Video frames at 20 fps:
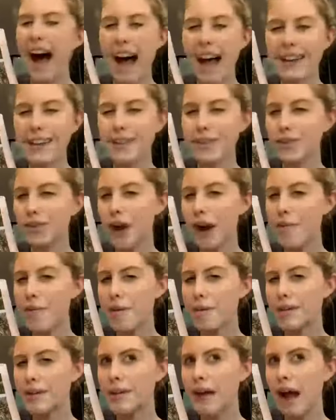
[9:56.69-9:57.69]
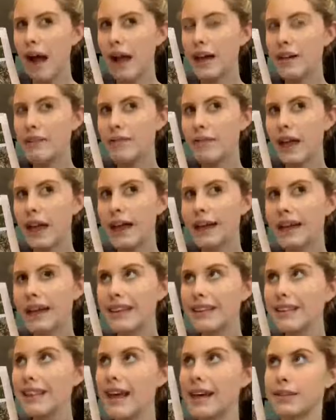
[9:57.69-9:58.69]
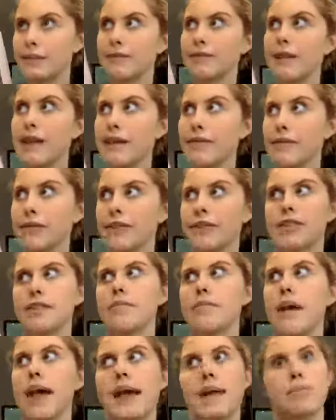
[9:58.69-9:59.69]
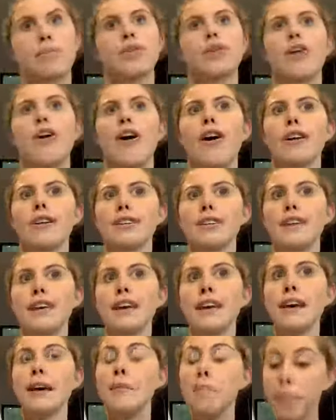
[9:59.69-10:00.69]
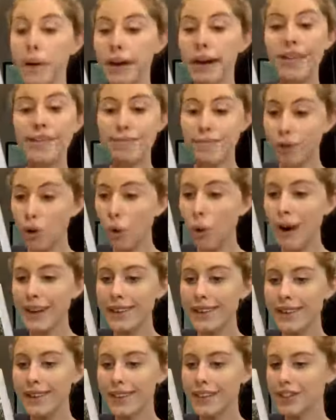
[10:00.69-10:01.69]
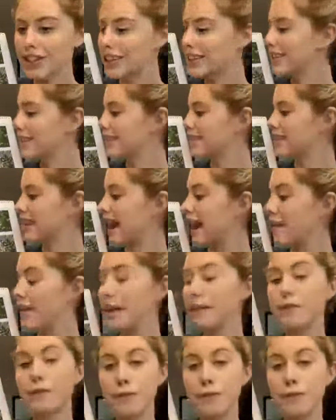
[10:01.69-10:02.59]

I describe them as kind of like a less flavorsome apricot, but quite delicious, and they